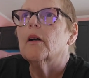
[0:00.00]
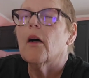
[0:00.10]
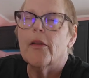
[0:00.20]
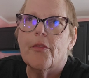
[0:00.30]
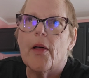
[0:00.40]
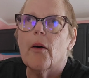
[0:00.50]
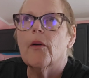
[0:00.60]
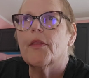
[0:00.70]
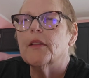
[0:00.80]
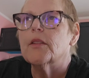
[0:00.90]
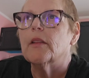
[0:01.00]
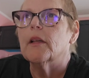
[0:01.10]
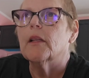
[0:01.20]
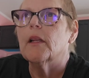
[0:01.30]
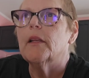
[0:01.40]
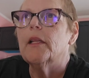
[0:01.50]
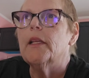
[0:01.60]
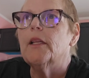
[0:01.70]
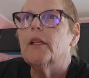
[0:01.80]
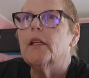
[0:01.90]
cauliflower, things like that. And
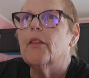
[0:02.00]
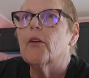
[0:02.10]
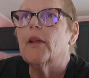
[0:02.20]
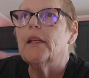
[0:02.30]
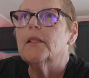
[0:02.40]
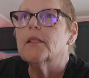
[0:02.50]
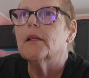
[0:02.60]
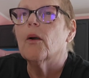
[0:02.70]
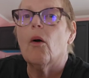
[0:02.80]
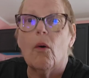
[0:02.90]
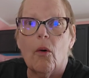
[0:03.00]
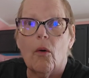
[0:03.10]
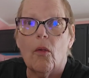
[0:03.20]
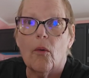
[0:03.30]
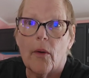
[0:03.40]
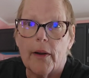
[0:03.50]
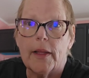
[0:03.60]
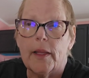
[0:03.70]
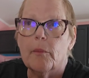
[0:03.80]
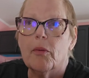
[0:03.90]
he either eats it whole or
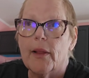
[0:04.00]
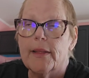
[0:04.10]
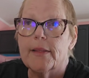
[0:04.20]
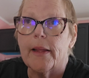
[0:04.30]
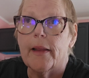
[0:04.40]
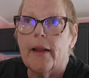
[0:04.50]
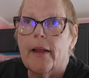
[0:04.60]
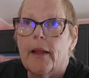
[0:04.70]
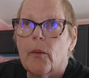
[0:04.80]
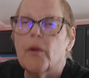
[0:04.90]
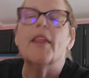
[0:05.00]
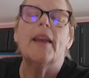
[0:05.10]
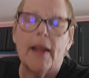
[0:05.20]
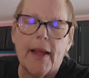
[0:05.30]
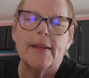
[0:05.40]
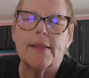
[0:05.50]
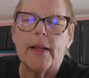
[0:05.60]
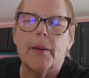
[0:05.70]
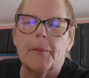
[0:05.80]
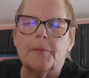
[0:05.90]
he blends it and it has
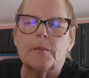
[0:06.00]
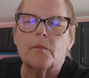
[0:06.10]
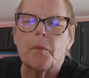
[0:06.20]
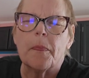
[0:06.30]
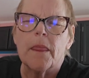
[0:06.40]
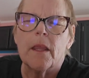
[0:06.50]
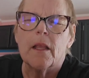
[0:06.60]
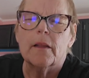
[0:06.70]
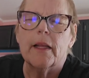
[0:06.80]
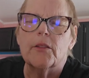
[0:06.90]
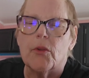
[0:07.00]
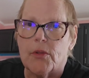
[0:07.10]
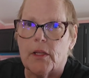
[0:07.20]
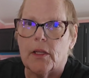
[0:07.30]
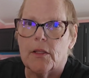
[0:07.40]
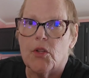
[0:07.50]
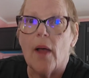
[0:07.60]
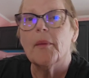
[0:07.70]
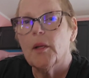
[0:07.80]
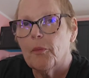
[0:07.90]
lentils in it. So
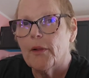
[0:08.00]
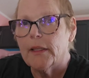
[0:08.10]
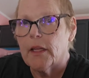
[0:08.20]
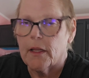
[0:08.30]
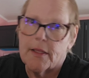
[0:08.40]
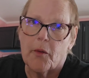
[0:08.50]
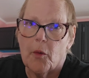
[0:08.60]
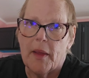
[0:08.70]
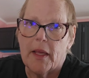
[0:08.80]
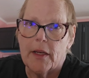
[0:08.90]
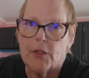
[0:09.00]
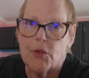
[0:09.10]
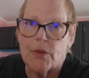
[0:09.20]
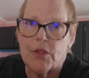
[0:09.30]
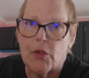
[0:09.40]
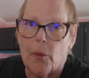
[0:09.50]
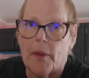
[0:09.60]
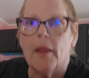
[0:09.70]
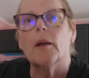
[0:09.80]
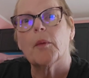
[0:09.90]
I'm going to blend it because I'm going to make it into a soup.
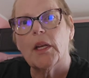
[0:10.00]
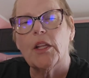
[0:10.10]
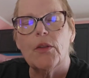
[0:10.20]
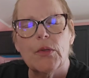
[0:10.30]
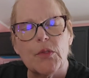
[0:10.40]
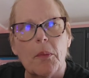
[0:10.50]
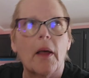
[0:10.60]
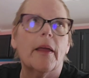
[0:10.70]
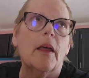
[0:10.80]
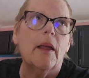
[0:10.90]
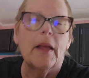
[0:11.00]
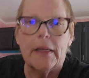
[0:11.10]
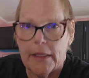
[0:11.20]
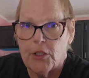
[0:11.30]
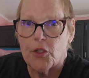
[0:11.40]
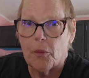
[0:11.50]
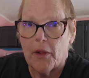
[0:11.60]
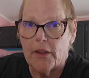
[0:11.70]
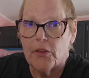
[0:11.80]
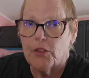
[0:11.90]
And then I'm going to use my Ninja
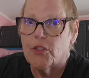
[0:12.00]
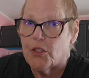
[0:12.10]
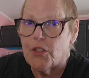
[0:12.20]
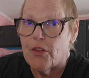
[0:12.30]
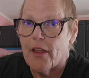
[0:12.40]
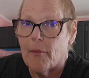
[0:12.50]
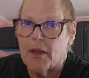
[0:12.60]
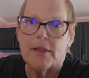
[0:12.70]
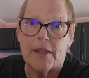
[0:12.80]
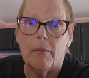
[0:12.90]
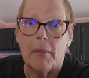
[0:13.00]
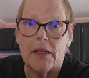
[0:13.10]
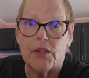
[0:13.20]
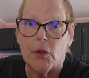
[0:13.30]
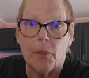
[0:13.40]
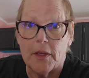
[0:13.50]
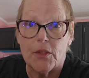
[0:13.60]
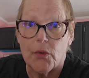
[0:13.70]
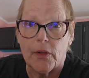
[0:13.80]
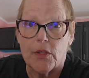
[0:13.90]
blender to do that because it makes soup and
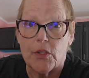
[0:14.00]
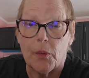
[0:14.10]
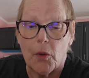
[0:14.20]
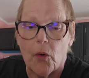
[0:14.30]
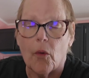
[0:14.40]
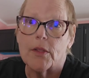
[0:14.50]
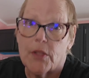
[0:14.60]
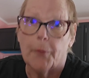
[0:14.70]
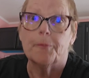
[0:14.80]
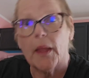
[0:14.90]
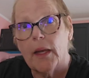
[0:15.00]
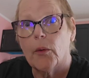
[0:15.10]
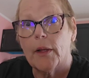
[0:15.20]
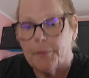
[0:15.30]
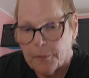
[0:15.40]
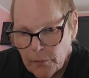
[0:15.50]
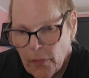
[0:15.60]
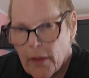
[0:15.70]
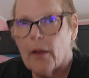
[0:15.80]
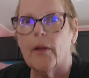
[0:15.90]
it's really super cool. So anyway,
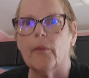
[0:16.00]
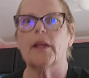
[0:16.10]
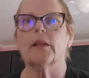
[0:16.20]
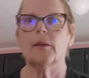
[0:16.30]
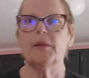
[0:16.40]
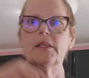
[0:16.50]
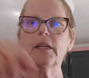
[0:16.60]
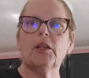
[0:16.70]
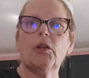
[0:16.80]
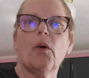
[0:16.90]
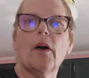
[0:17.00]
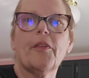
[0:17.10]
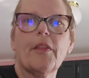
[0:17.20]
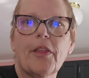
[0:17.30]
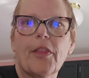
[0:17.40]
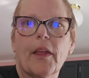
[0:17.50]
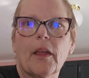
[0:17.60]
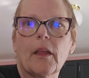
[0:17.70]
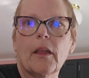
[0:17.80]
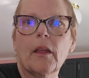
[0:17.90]
all right, wait, let me take you off of the
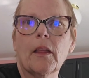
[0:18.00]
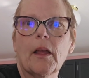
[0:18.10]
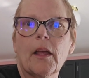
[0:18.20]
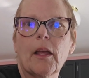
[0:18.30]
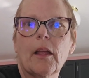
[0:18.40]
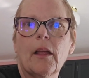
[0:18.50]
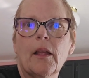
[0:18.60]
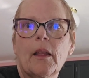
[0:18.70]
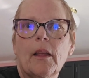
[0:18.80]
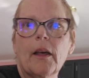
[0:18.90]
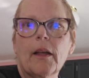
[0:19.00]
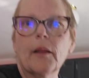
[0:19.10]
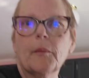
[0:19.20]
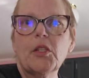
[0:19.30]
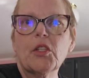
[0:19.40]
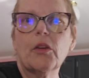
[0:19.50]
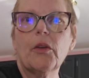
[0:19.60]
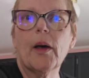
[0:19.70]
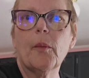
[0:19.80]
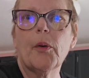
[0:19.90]
thing and let me show
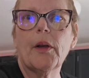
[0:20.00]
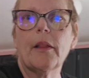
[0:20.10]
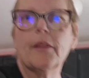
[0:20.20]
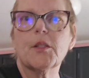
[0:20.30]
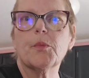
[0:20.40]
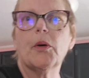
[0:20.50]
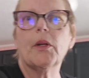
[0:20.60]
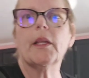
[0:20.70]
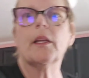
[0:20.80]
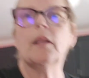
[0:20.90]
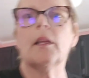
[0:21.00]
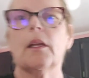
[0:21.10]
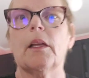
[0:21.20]
you how pretty this pudding